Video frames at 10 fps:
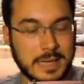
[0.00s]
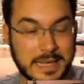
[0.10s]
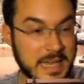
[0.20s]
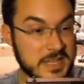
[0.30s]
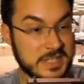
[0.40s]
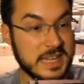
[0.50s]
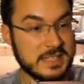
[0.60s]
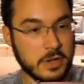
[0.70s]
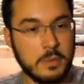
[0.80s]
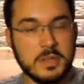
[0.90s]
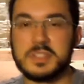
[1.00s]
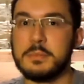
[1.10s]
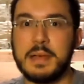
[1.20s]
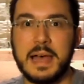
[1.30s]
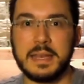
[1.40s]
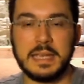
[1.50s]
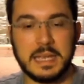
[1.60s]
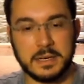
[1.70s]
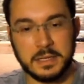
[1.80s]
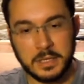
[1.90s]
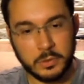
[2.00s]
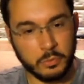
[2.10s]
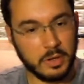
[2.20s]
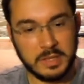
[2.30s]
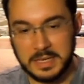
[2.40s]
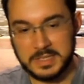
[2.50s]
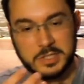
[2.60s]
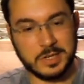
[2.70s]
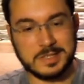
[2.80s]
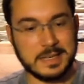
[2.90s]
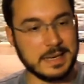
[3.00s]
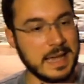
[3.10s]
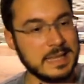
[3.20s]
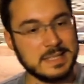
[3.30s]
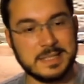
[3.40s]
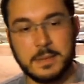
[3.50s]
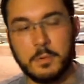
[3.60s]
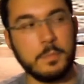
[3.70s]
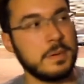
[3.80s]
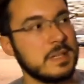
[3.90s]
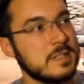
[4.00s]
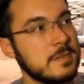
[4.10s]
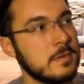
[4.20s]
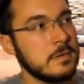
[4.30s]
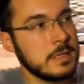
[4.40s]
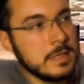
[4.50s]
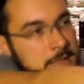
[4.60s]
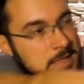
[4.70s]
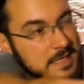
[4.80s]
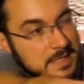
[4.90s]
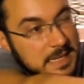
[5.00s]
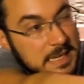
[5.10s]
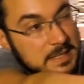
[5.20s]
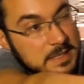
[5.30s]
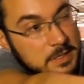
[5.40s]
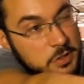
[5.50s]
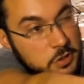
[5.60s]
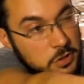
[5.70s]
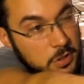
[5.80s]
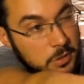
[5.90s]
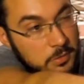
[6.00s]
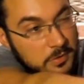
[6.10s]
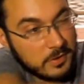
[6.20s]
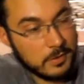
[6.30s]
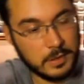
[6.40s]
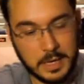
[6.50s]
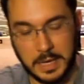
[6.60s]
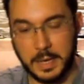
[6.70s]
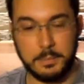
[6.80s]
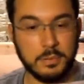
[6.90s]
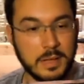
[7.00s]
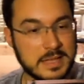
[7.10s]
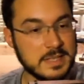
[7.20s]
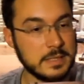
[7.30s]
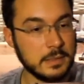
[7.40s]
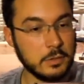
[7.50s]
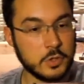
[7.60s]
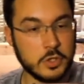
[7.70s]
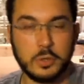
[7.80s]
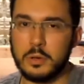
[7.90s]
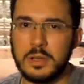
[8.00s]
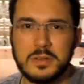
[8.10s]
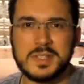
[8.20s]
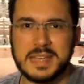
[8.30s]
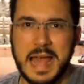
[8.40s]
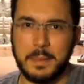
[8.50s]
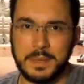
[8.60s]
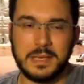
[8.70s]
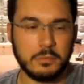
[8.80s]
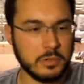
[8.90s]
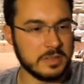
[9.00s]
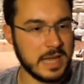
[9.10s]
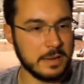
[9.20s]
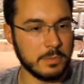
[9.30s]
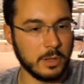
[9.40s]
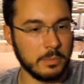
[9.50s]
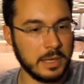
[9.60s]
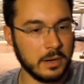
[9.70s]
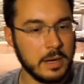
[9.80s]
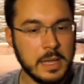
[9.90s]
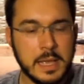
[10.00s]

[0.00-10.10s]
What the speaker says: guess that's almost about it. Really, it's just a nice, simple pistol that's easy to shoot, pleasant little shooter, a little snappy with 9mm.